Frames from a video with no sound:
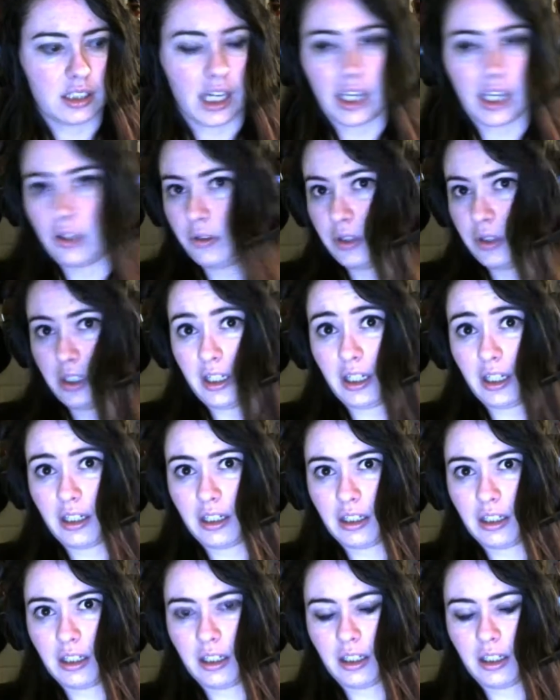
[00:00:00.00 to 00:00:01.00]
I don't think I
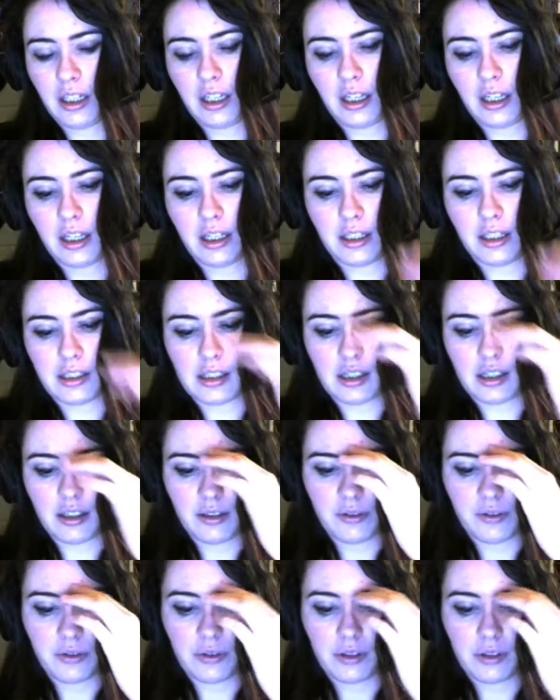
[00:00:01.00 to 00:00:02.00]
did. And
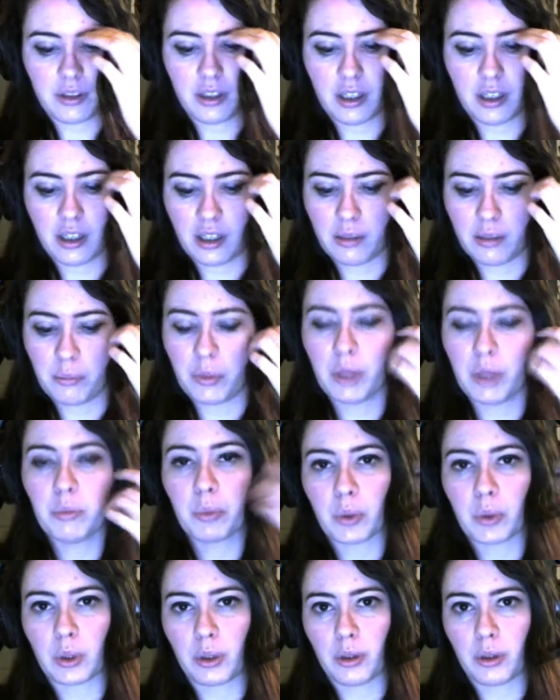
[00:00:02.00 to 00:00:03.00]

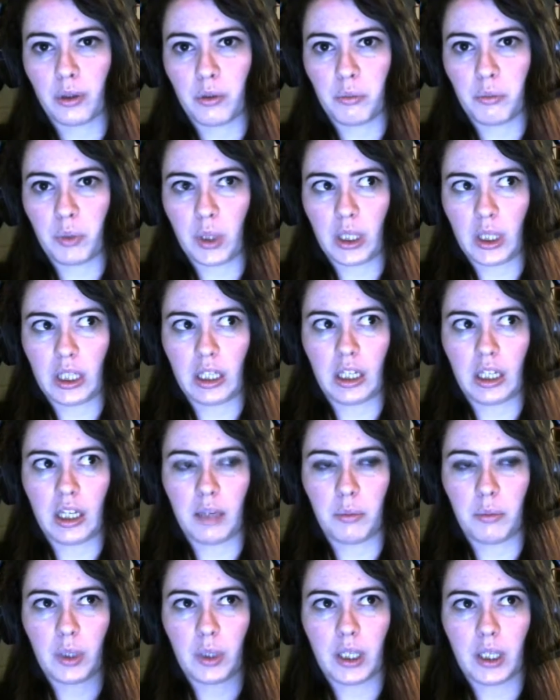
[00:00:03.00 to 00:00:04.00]
Bumper, who played
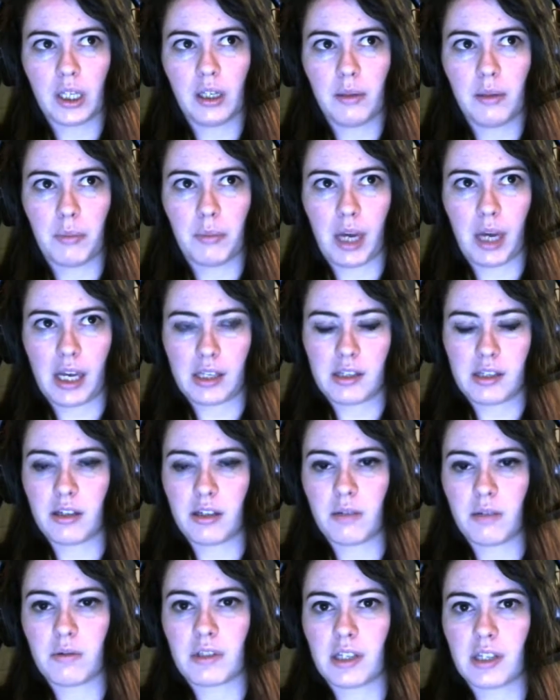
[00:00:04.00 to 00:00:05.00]
a Blade
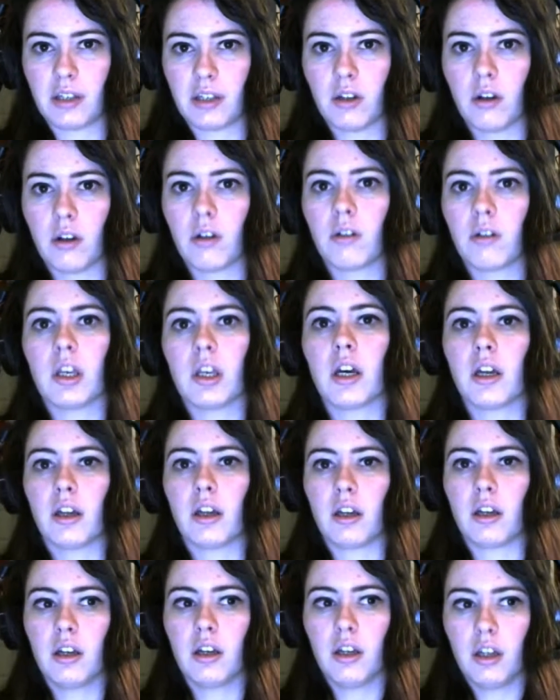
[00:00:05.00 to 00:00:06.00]
Master, was like, no,
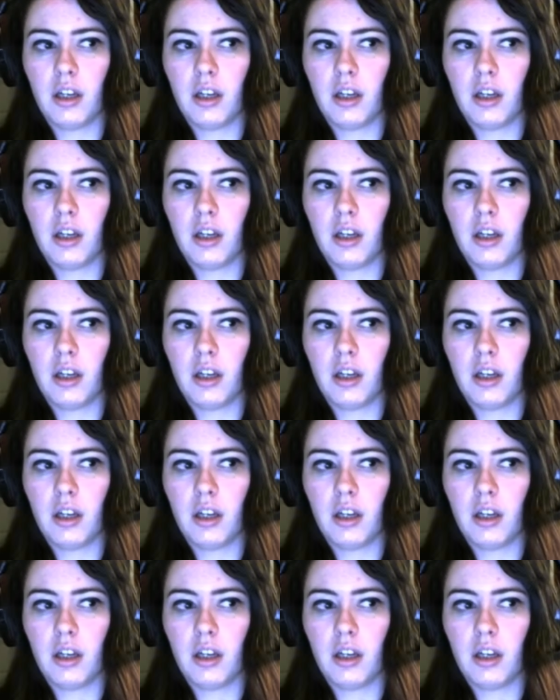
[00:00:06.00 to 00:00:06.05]
yeah,